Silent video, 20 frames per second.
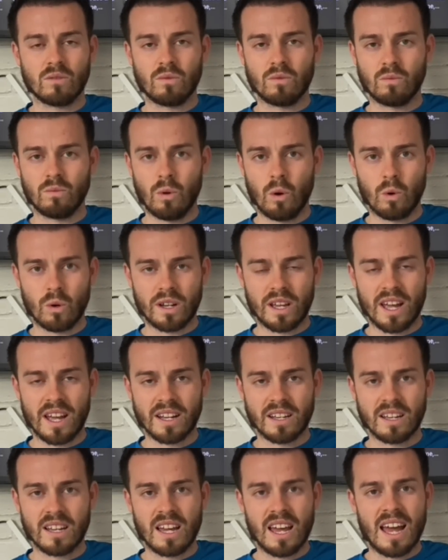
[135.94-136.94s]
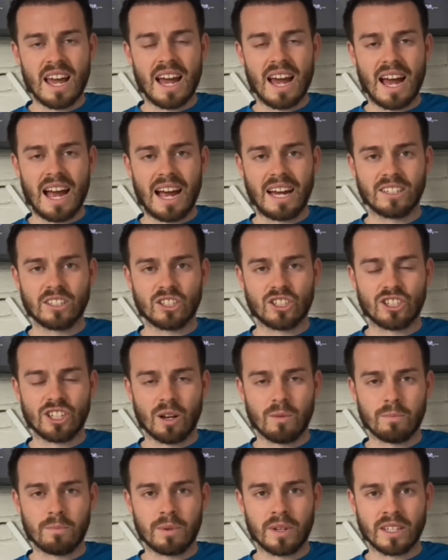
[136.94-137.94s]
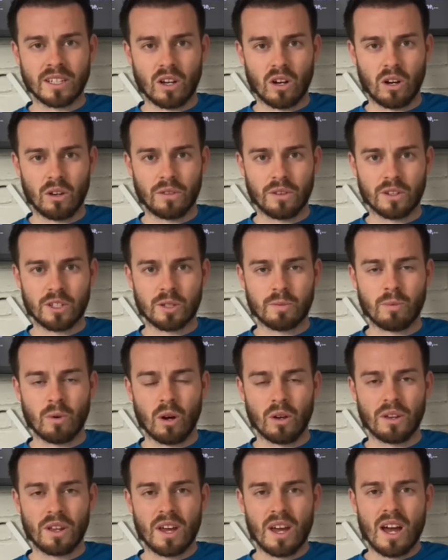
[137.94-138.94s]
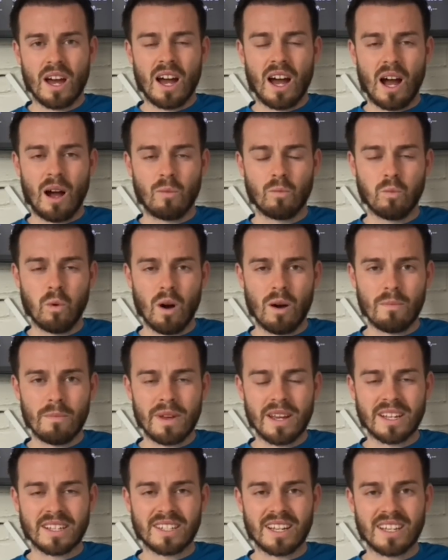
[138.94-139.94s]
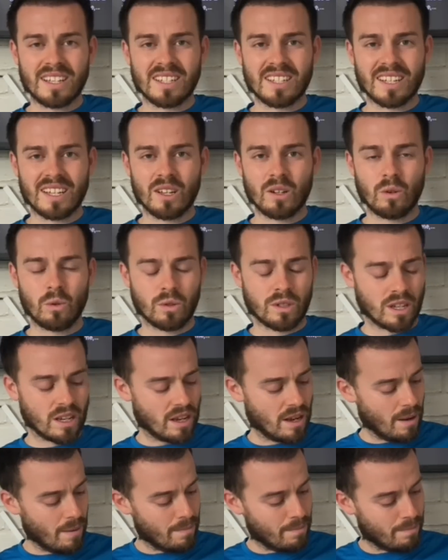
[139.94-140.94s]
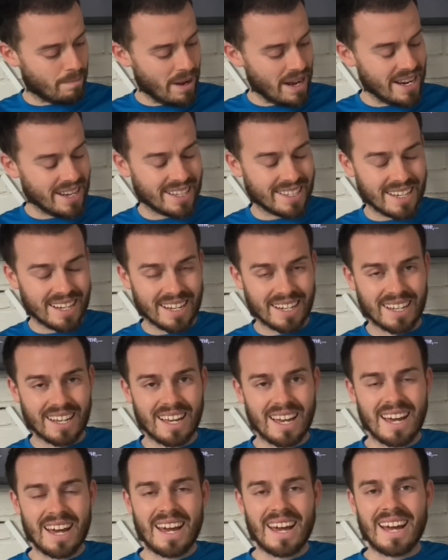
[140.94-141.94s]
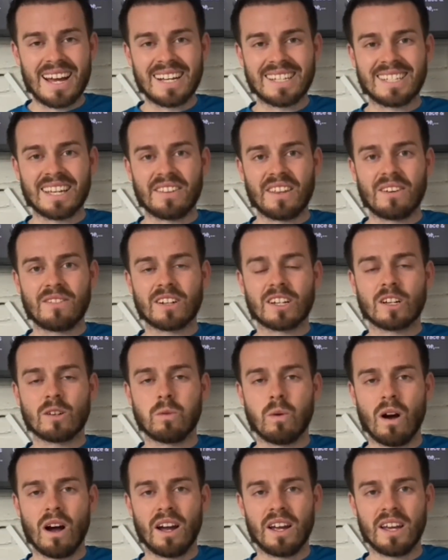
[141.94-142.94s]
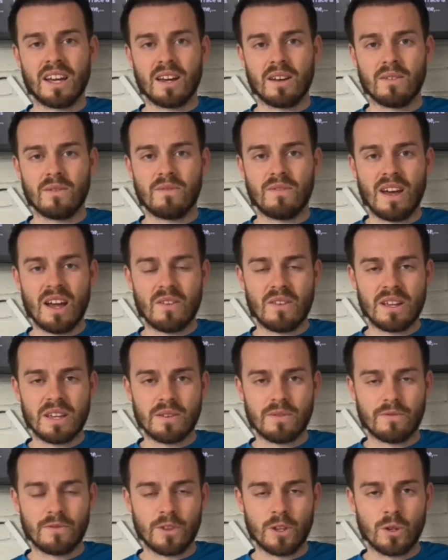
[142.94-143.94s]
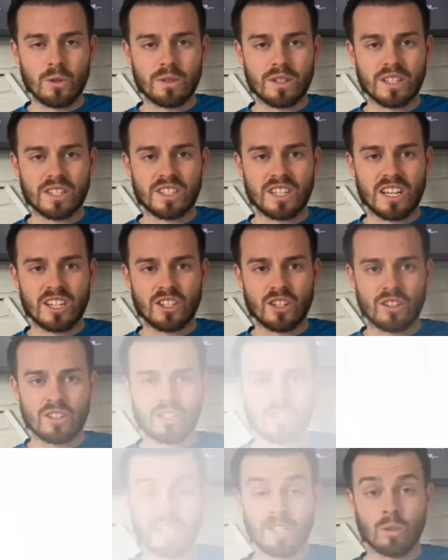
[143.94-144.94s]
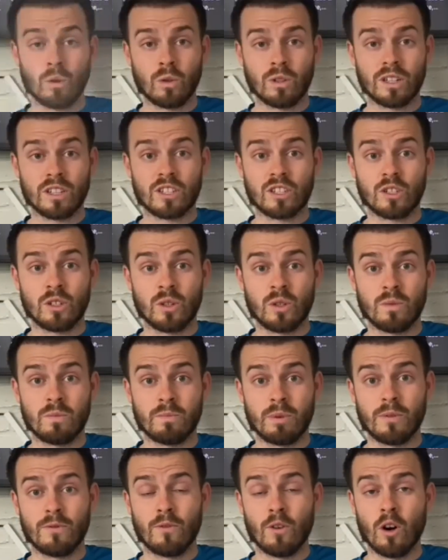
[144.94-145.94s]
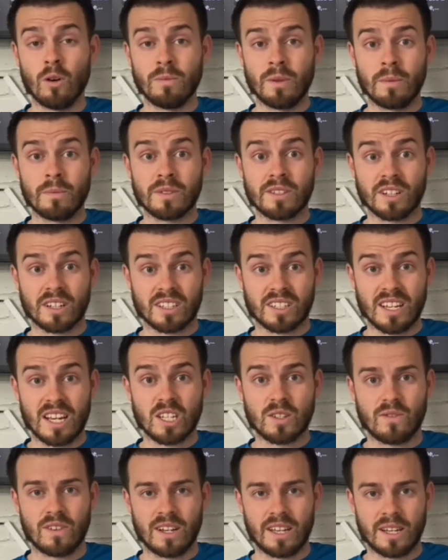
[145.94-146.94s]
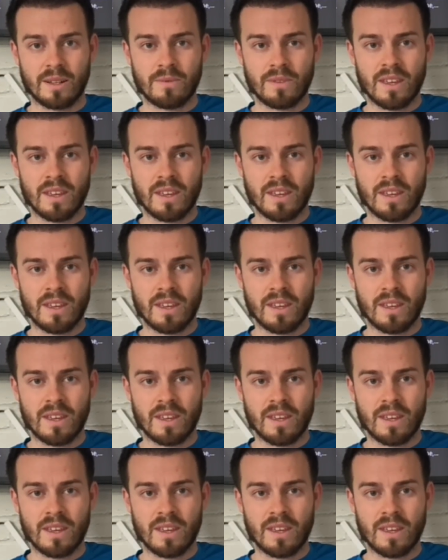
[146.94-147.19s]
walking, and jumping on the spot. And what makes these skills basic is that they require very few decisions in order to perform them successfully.